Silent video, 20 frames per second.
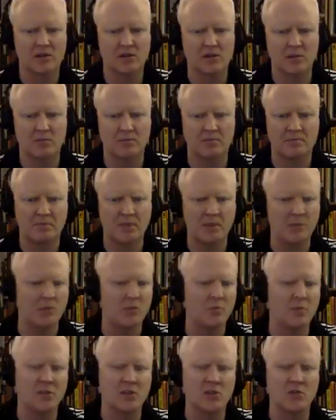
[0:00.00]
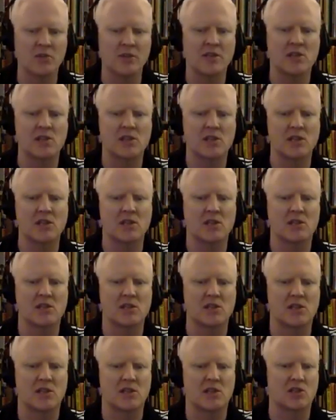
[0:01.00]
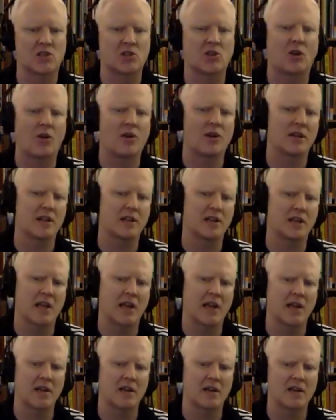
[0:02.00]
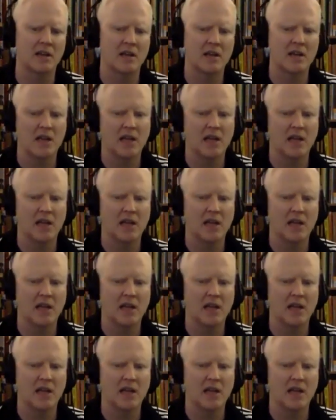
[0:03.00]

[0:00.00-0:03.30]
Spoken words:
the people who've been doing this since the start in Canada,